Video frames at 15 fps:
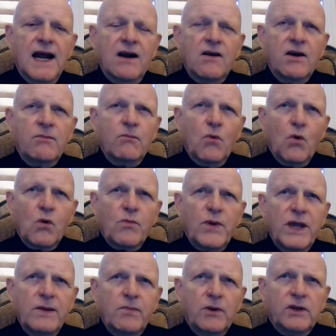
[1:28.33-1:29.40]
hiring more
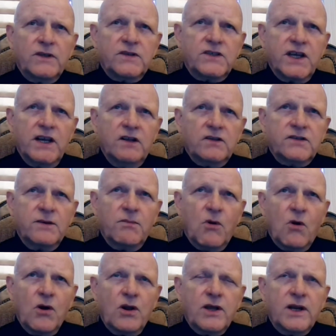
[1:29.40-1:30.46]
people in sales and
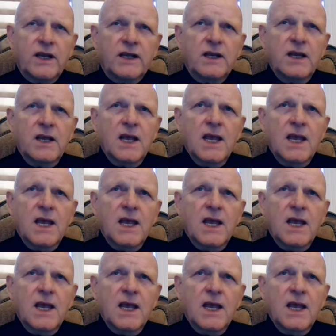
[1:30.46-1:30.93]
marketing.